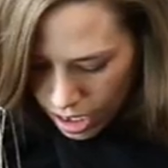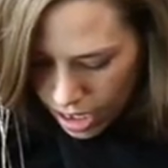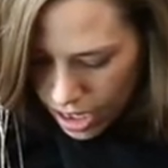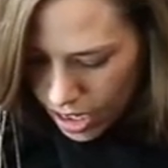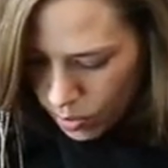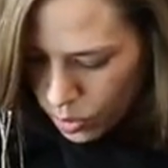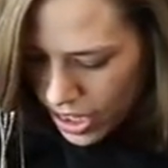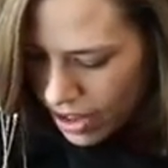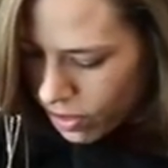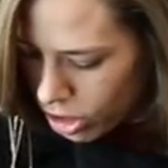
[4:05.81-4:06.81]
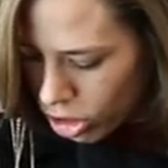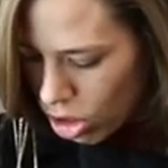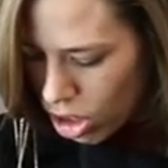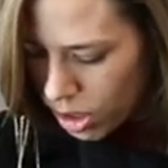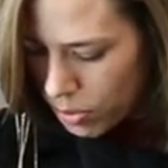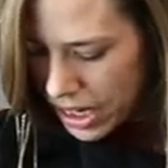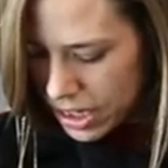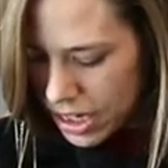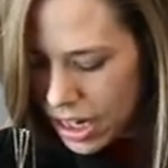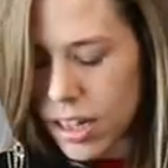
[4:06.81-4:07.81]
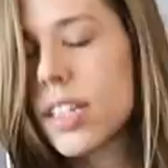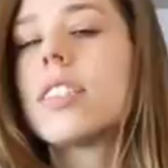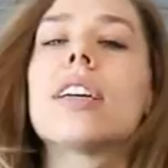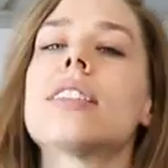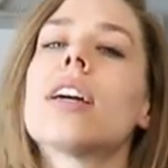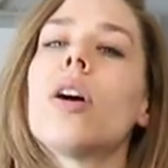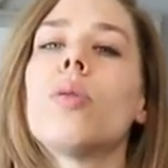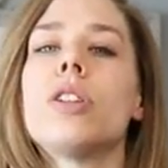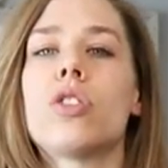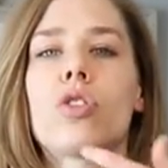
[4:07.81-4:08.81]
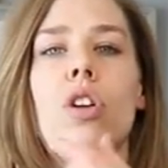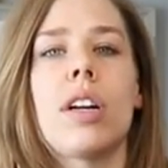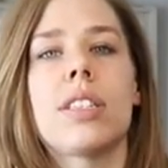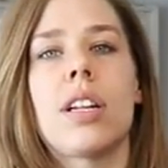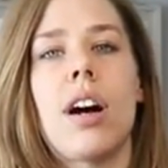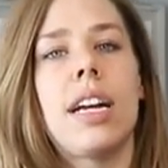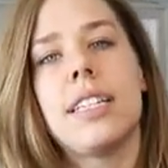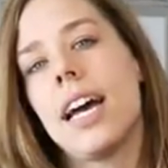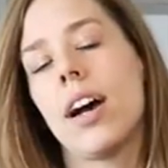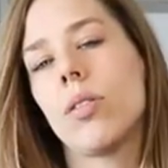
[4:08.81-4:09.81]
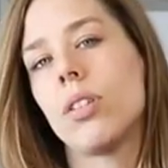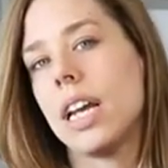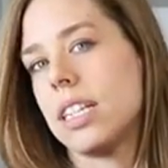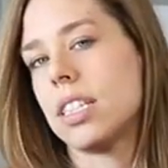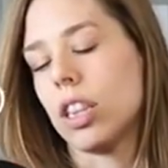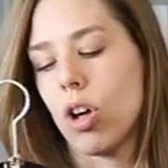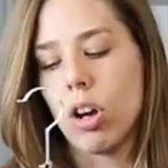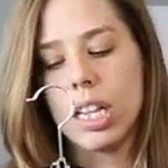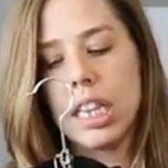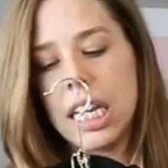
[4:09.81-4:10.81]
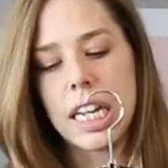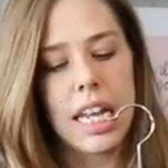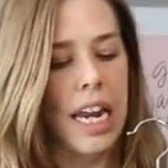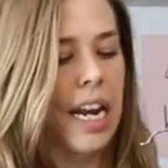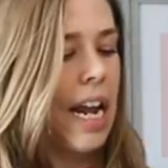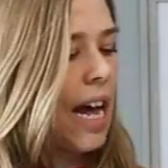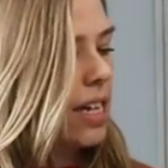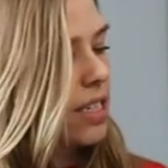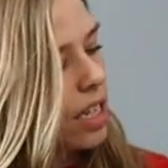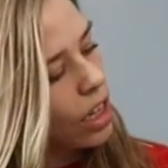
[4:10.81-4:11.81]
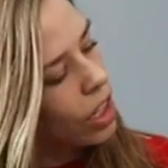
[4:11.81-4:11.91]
Um, we have a long pendant necklace because that always draws the eye down, nice long and lean, and it adds a